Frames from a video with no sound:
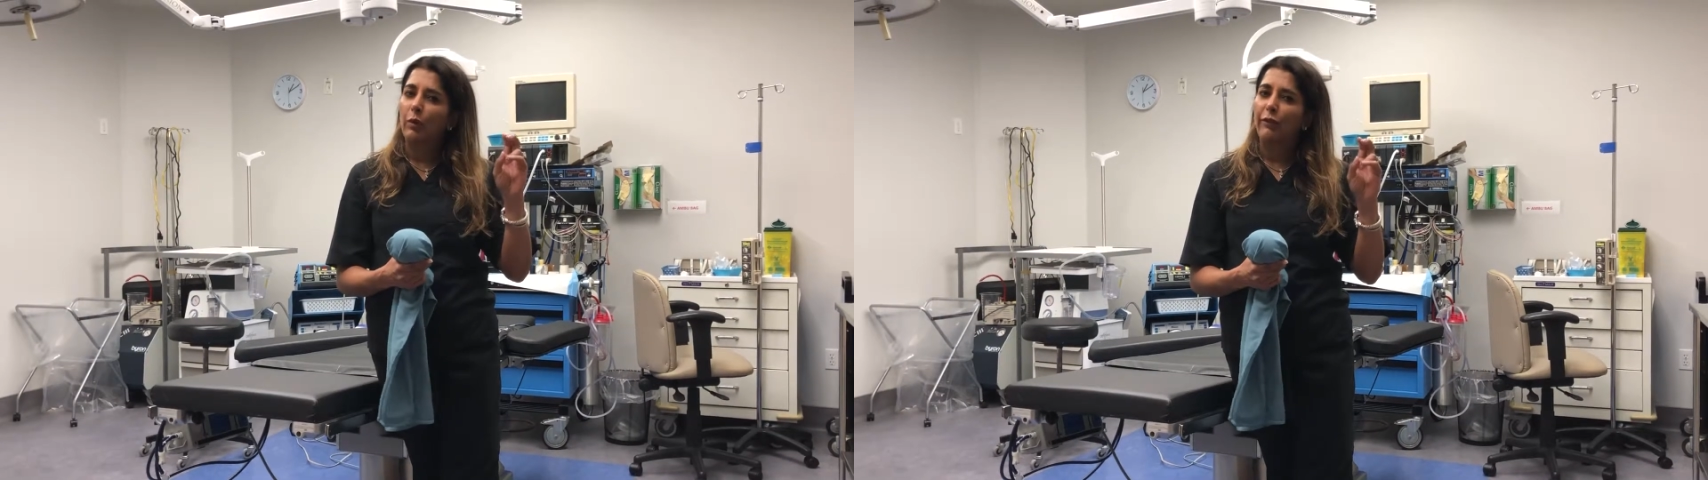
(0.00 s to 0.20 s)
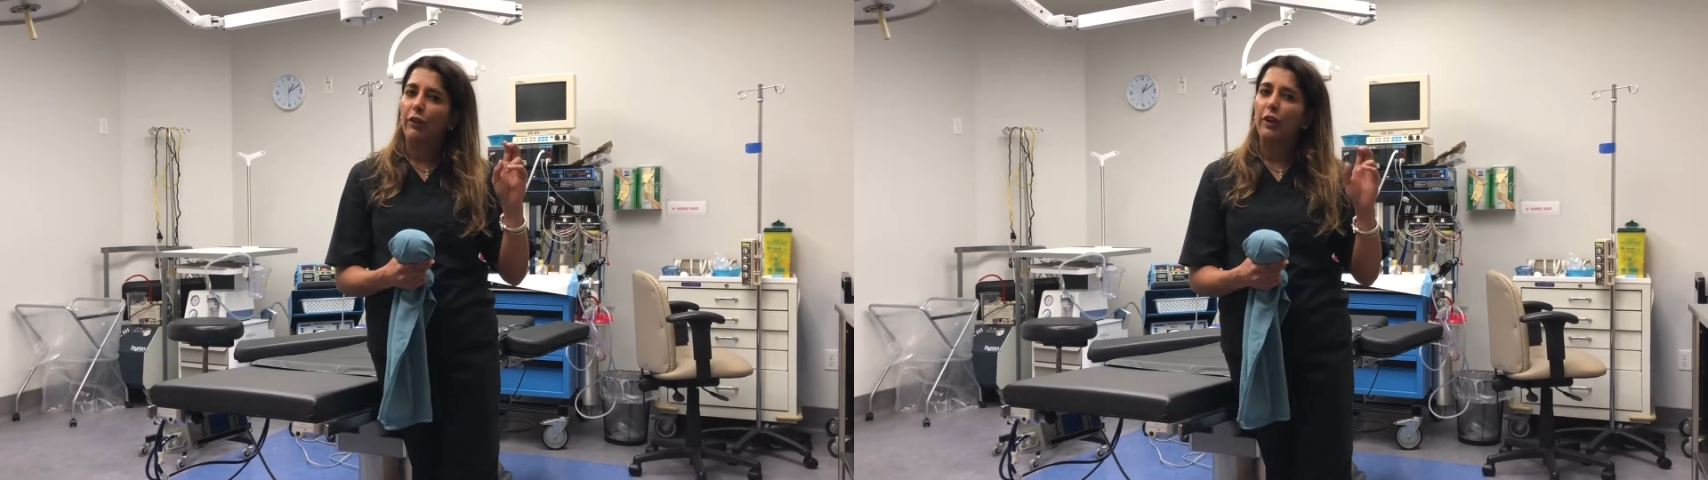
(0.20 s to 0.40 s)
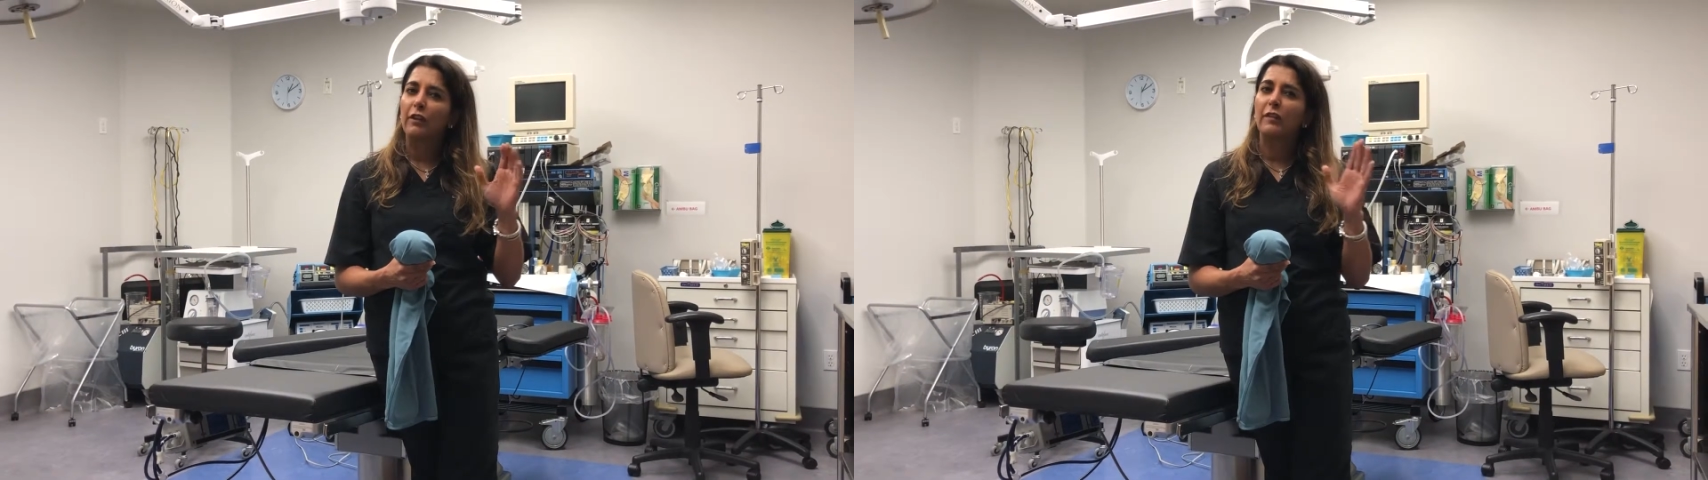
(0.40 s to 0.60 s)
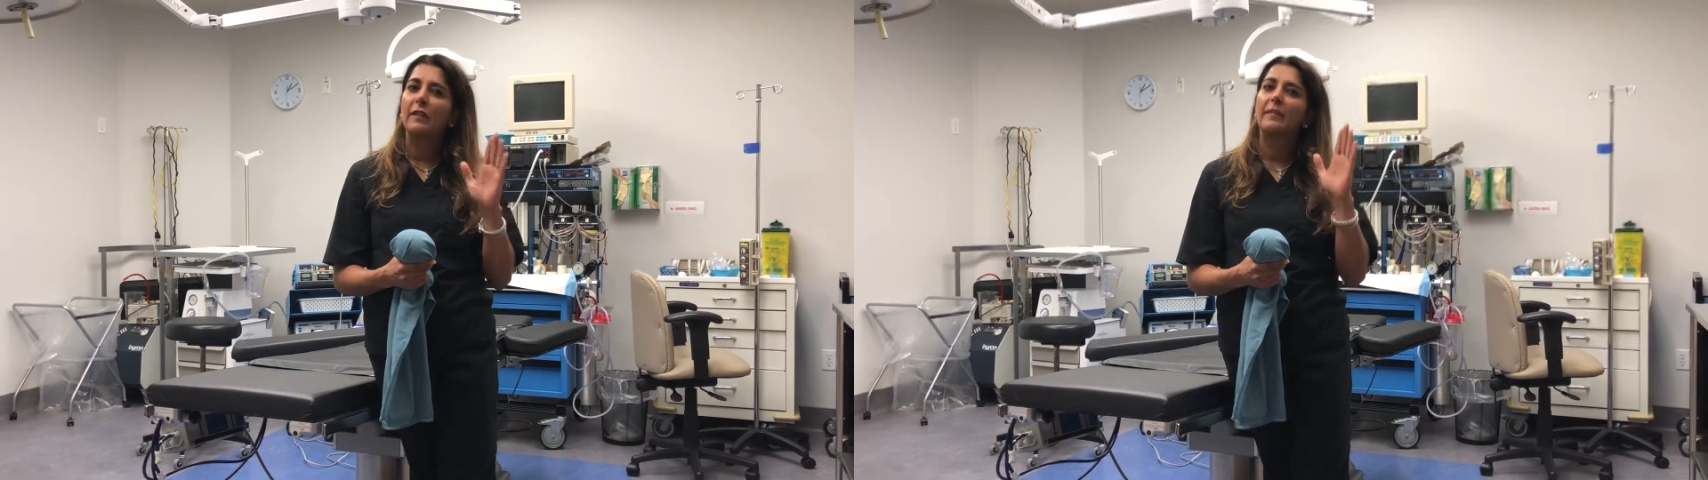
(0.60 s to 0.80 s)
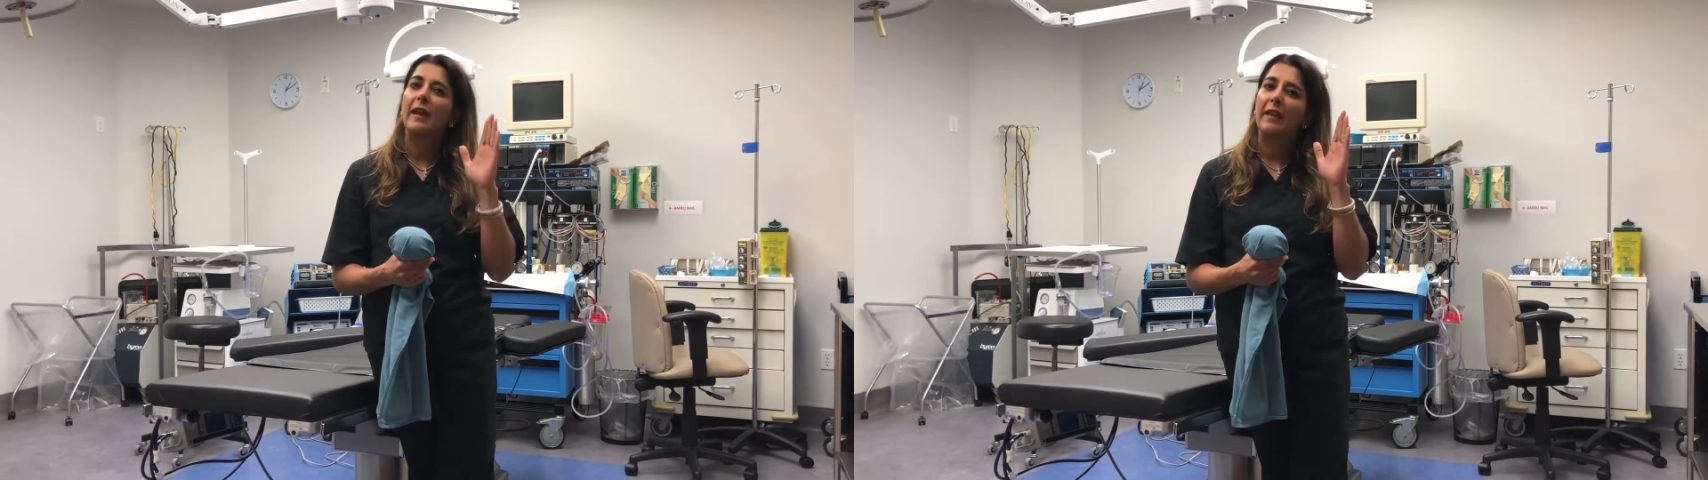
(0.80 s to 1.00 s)
referring to
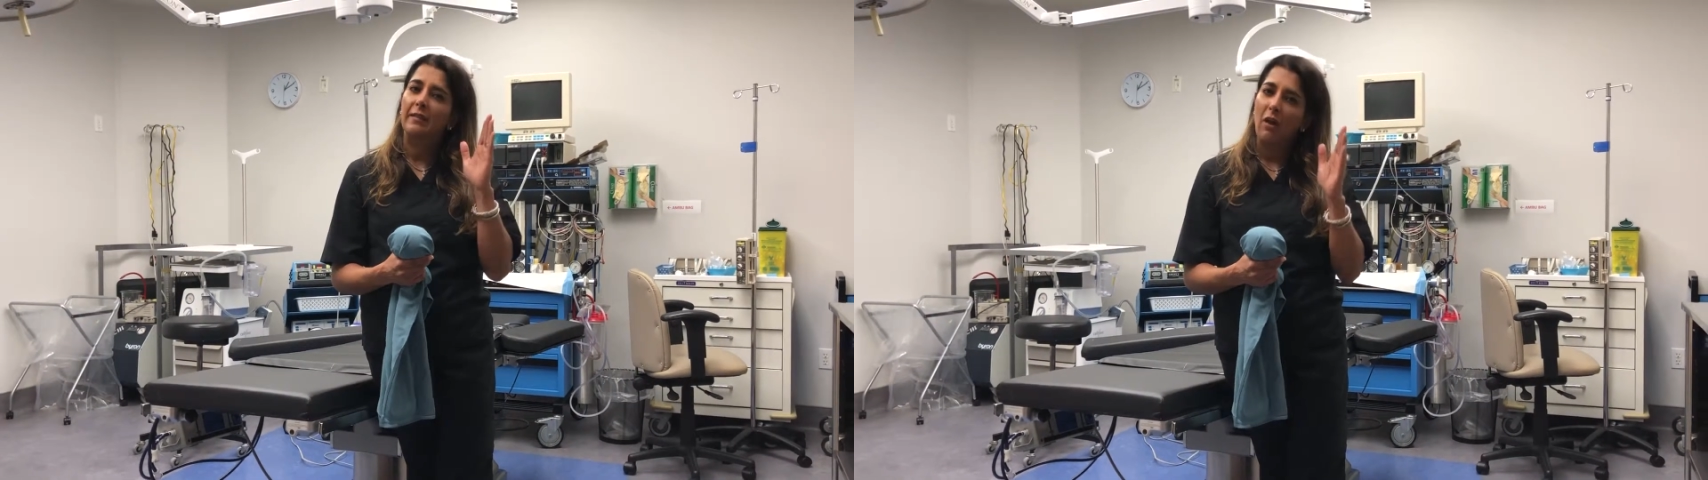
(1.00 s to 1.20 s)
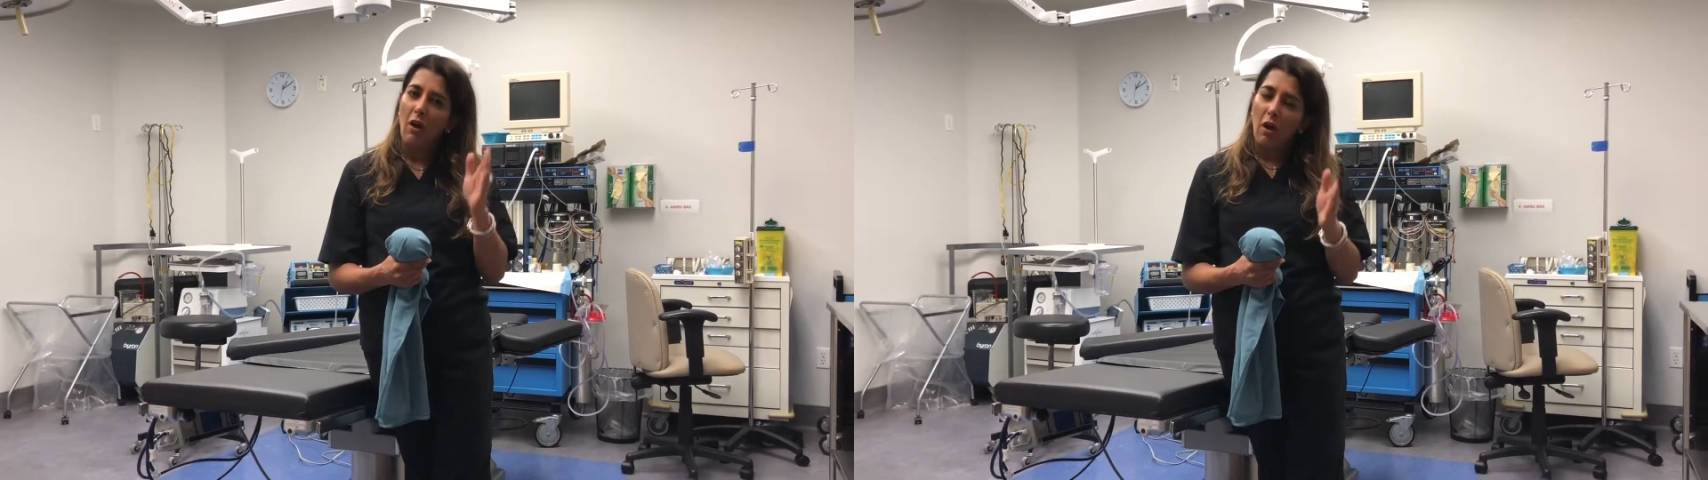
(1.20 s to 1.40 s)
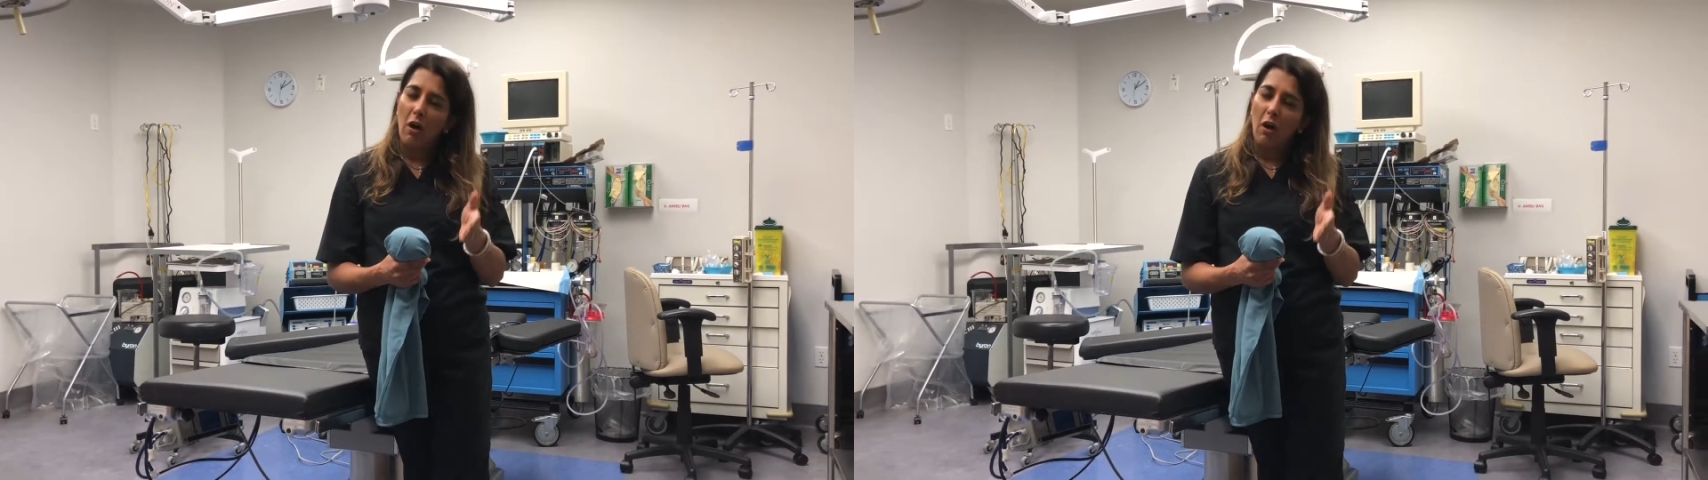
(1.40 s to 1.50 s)
this as